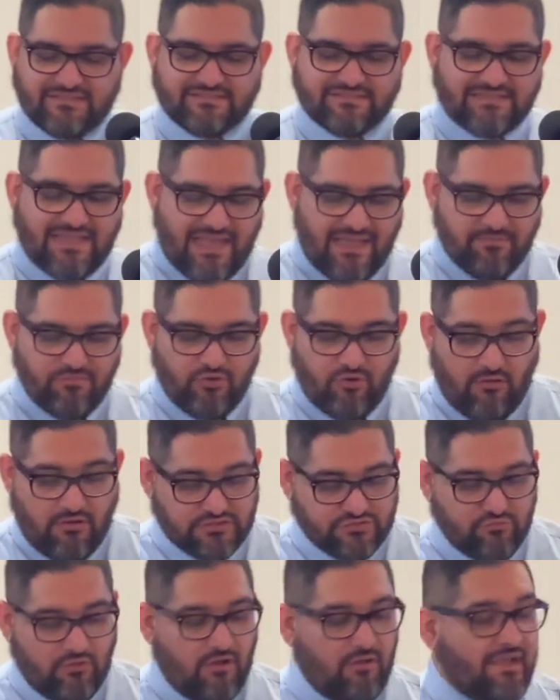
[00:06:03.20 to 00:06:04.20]
Samuel,
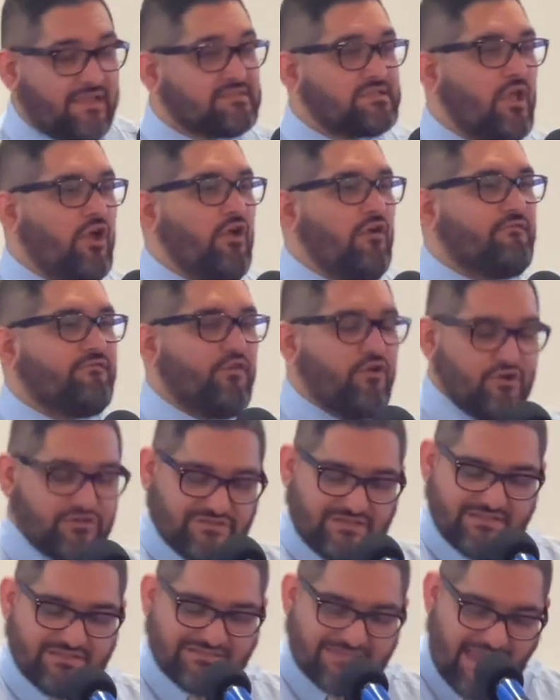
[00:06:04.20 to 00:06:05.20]
as well as 1
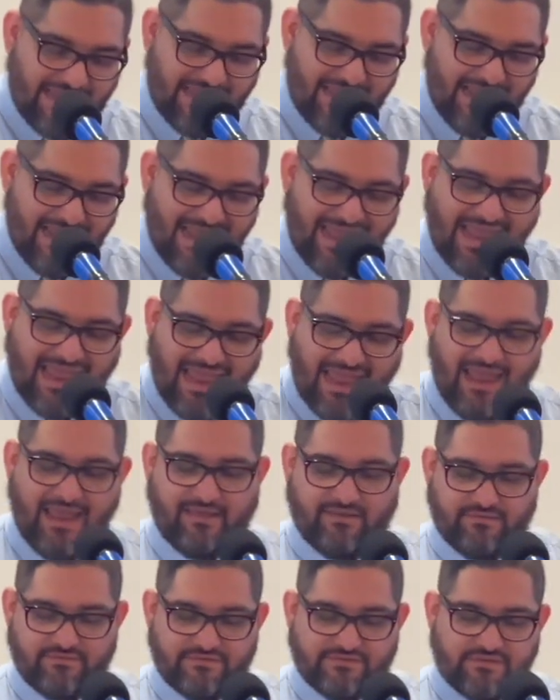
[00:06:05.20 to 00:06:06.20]
and 2
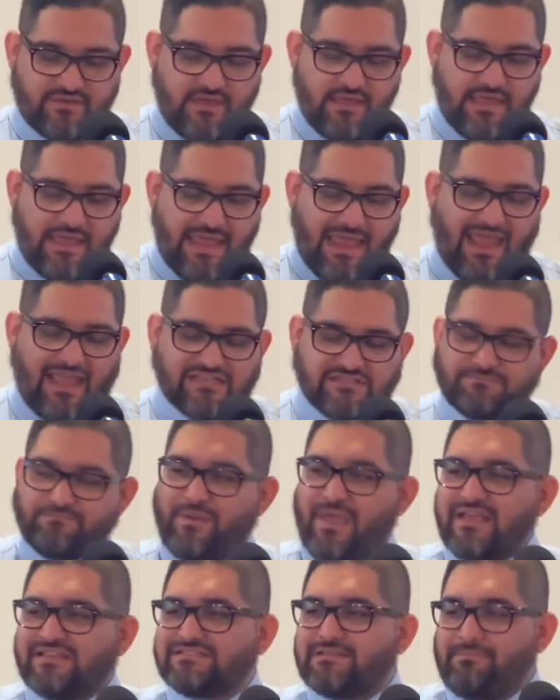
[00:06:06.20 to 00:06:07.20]
Kings, it
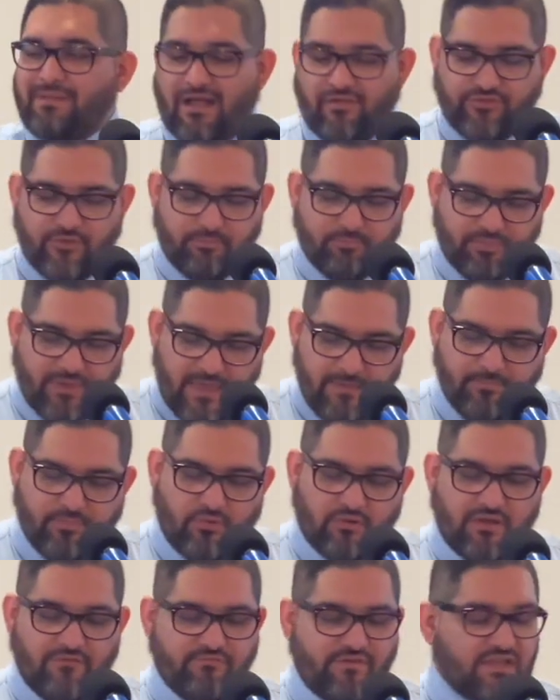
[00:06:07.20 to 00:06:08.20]
speaks about the
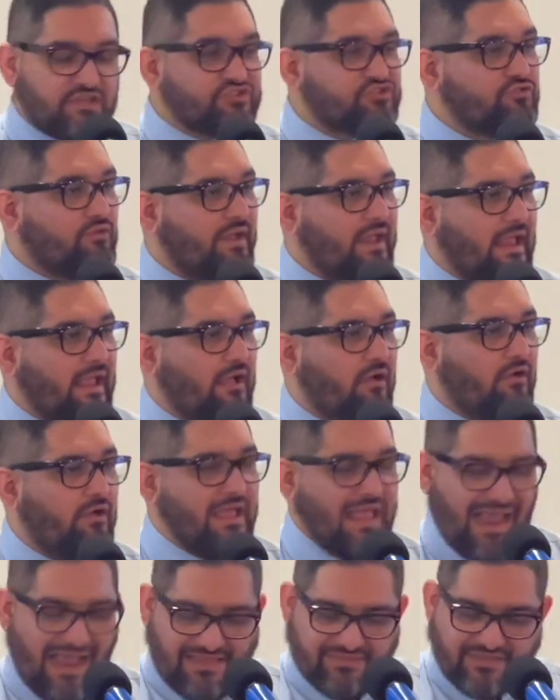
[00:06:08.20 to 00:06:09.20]
people of Israel
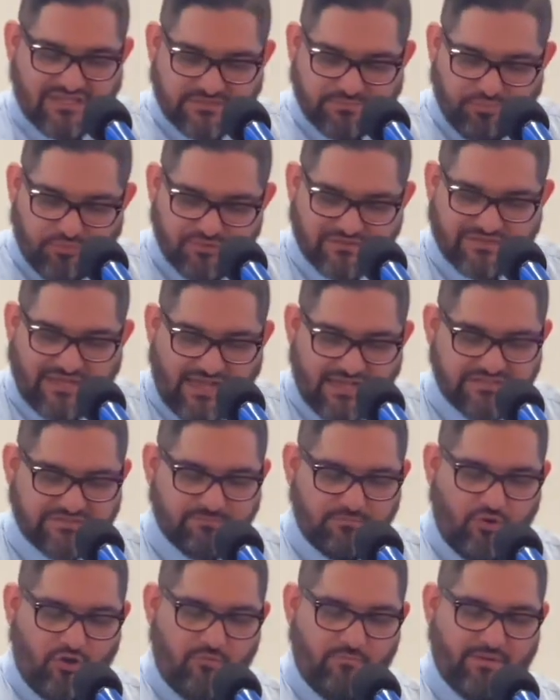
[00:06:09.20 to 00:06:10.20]
at this precise
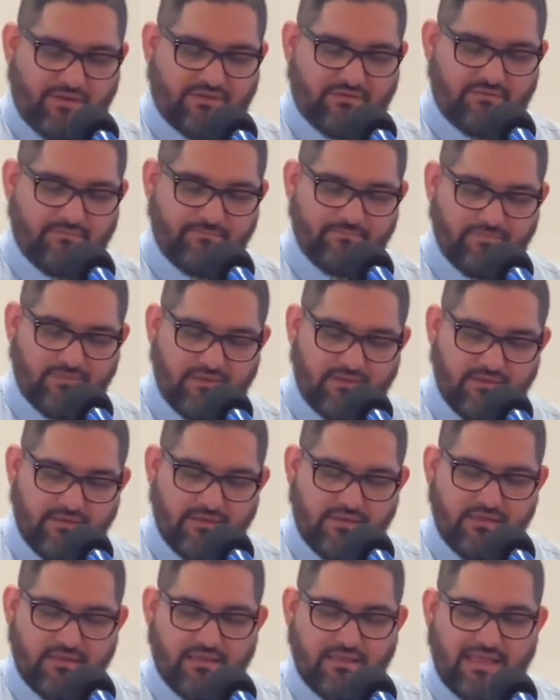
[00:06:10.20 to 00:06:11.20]
moment.
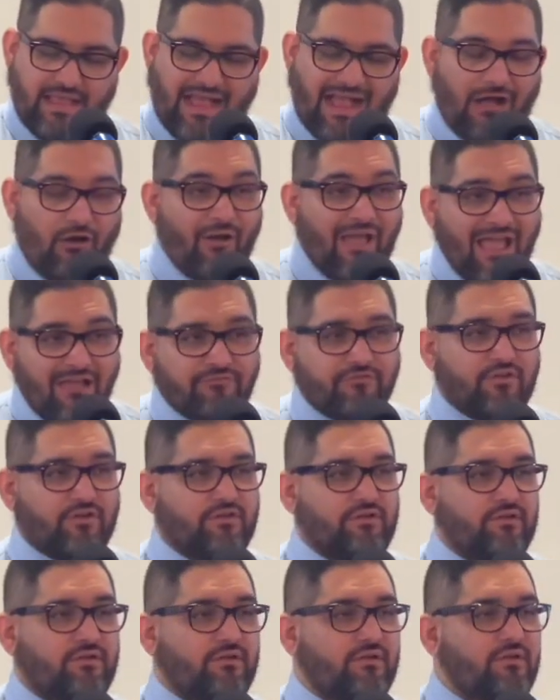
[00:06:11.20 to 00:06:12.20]

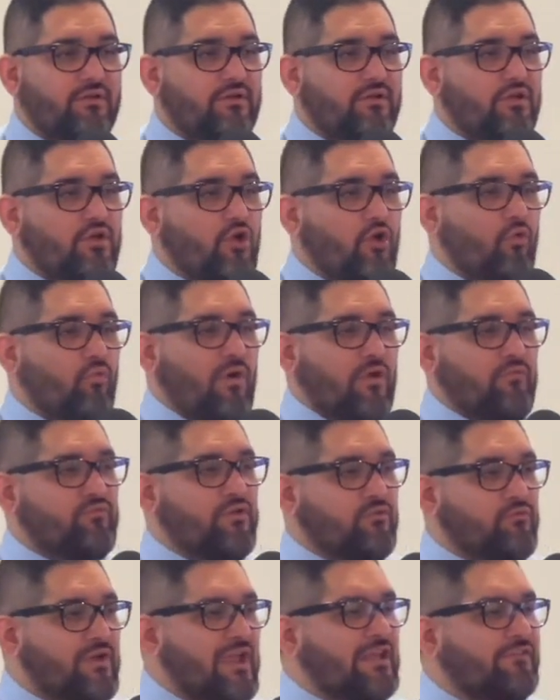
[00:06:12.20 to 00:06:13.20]
However, when
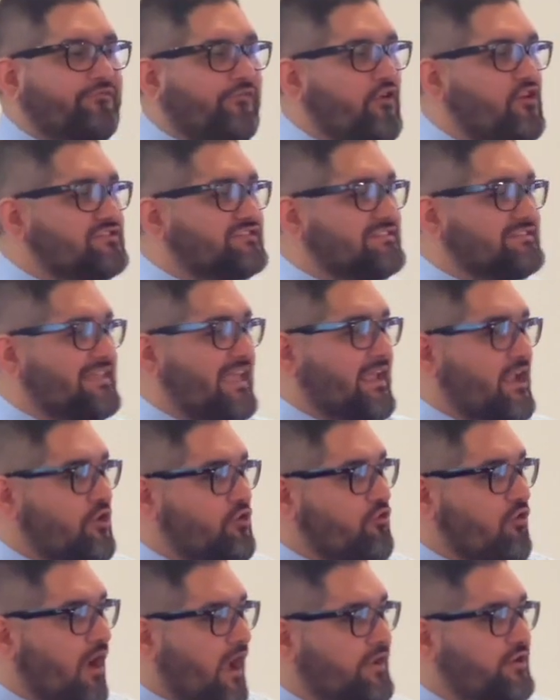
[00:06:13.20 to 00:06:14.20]
we read 1 and 2
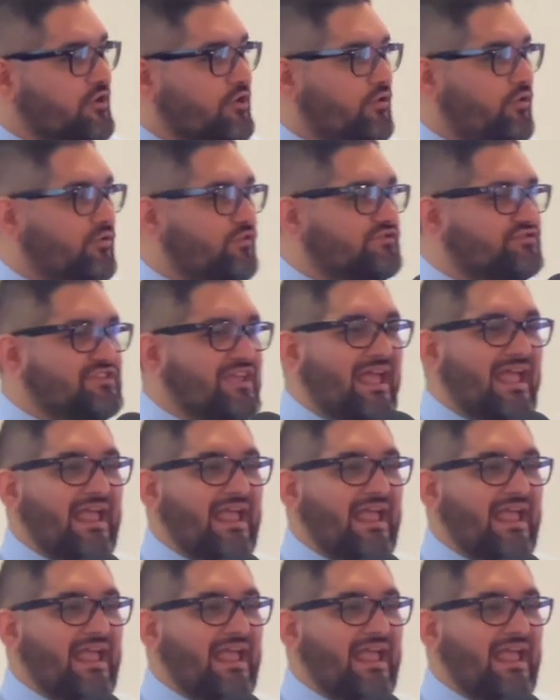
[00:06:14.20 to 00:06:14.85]
Chronicles,